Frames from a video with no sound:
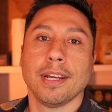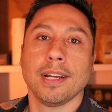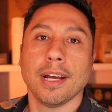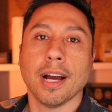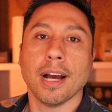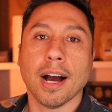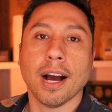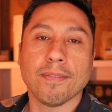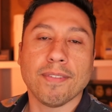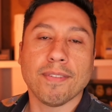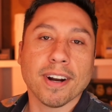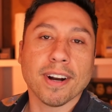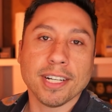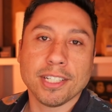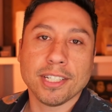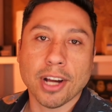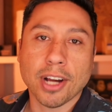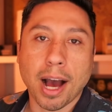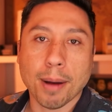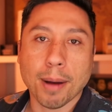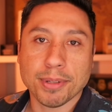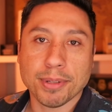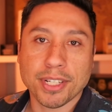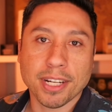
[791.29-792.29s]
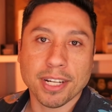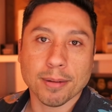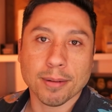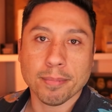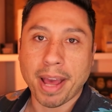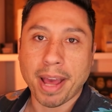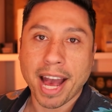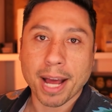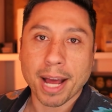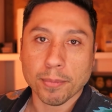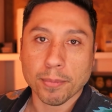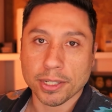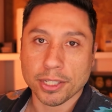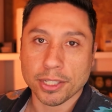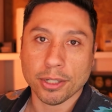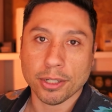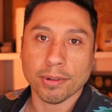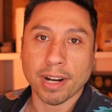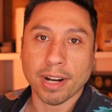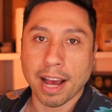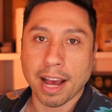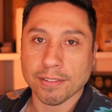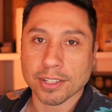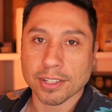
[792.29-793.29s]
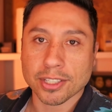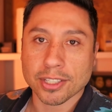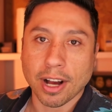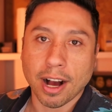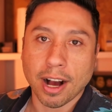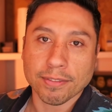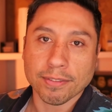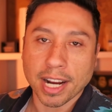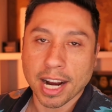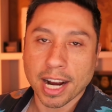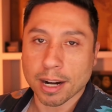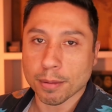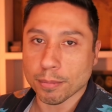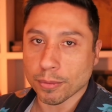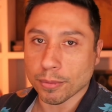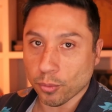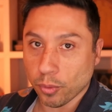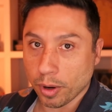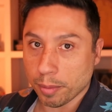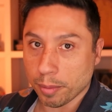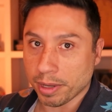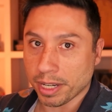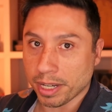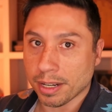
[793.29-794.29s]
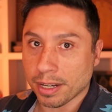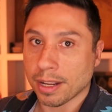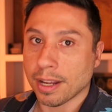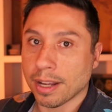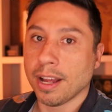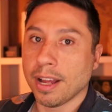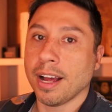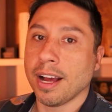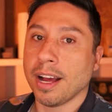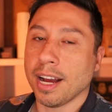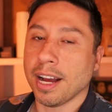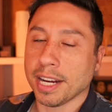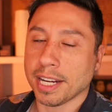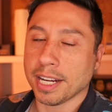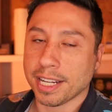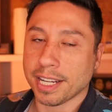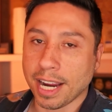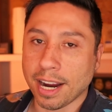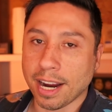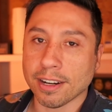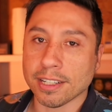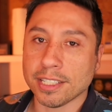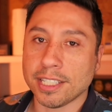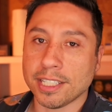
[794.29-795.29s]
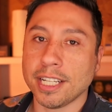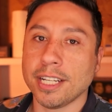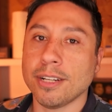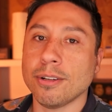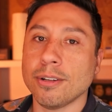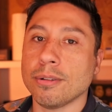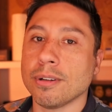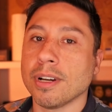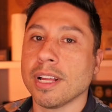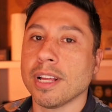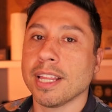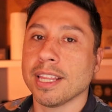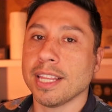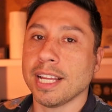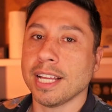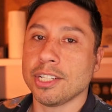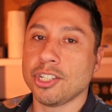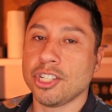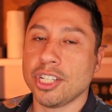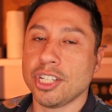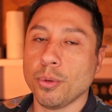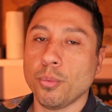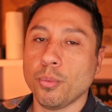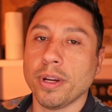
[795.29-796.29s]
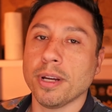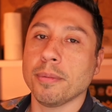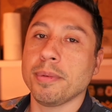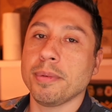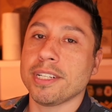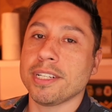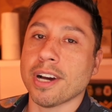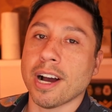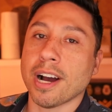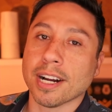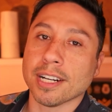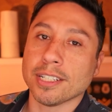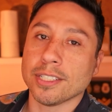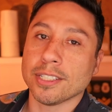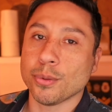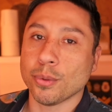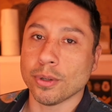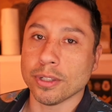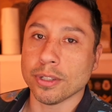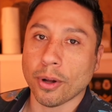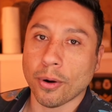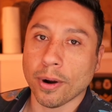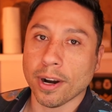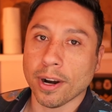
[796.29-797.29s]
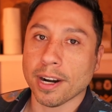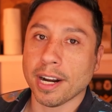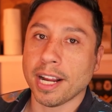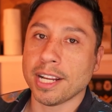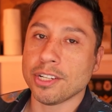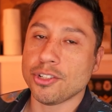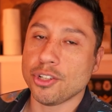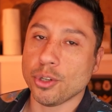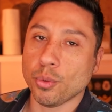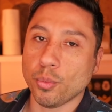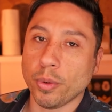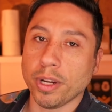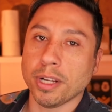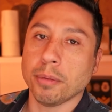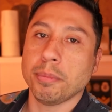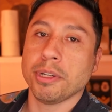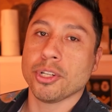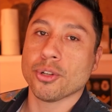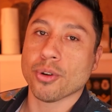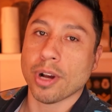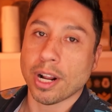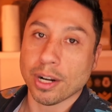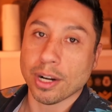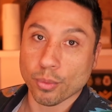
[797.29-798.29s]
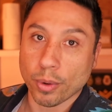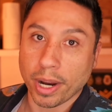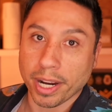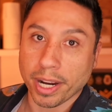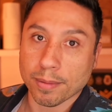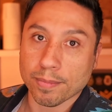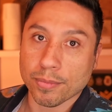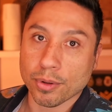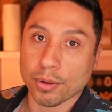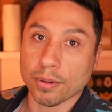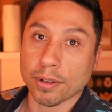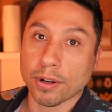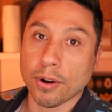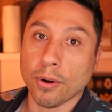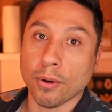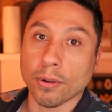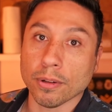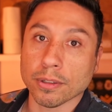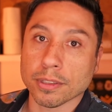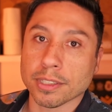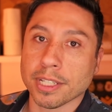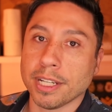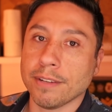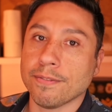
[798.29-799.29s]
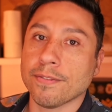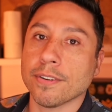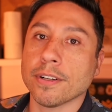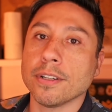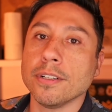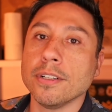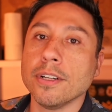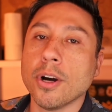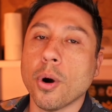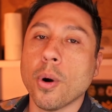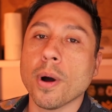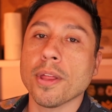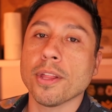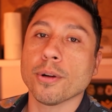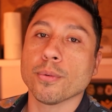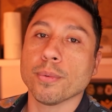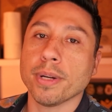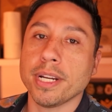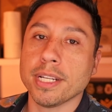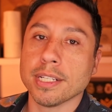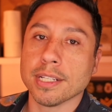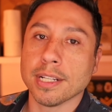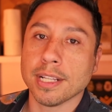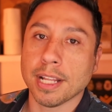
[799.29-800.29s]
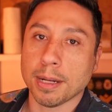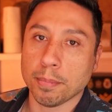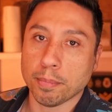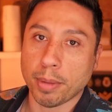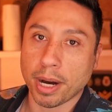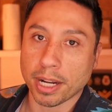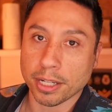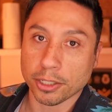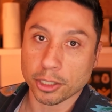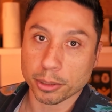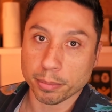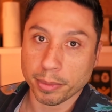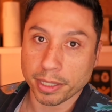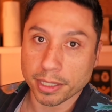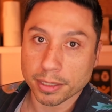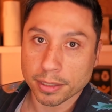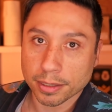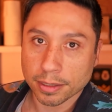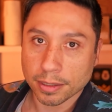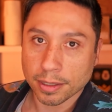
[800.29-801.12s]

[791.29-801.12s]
a very top tier man would do and have a soft harem of women. I guarantee you that she will be talking to a lawyer and she will be trying to rake him through the coals, if for no other reason than punishment.